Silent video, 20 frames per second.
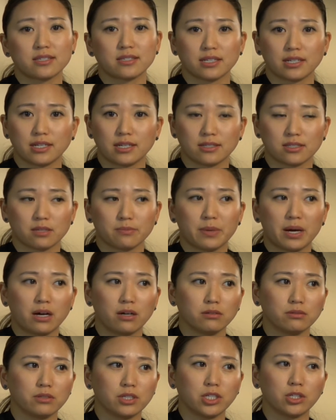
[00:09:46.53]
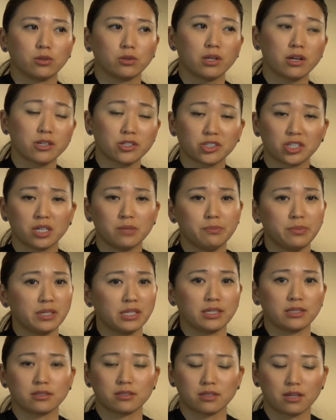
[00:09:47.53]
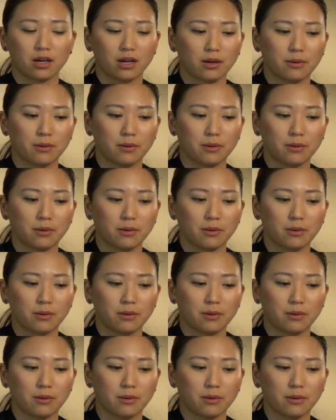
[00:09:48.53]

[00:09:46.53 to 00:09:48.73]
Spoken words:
studies about, large companies